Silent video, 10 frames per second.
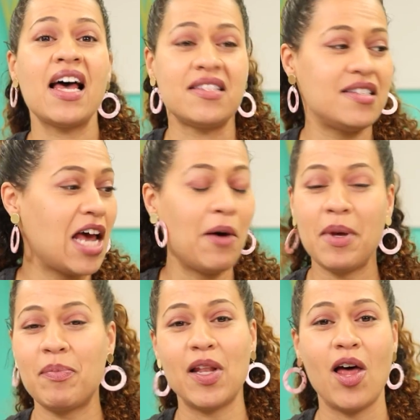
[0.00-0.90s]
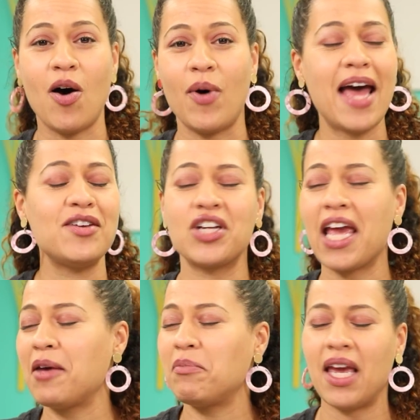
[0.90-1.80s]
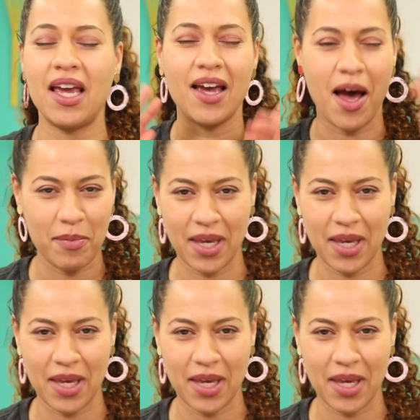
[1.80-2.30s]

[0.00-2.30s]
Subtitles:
us, tell me below, educate me, I'm